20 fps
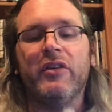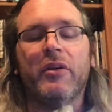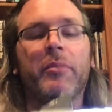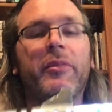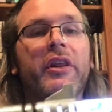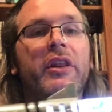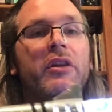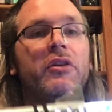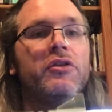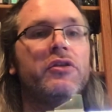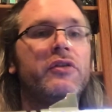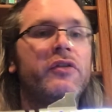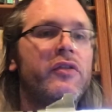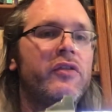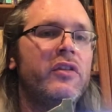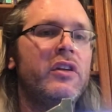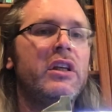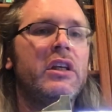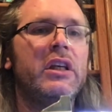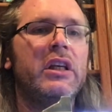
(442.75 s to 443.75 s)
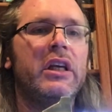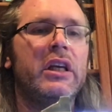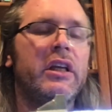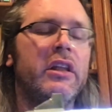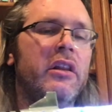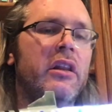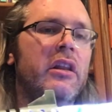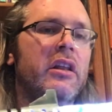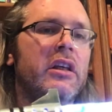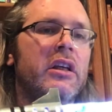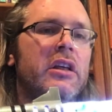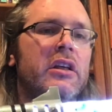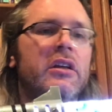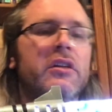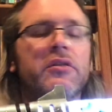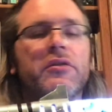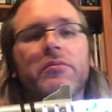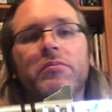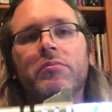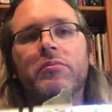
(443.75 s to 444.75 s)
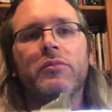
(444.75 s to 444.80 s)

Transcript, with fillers: something that you see in the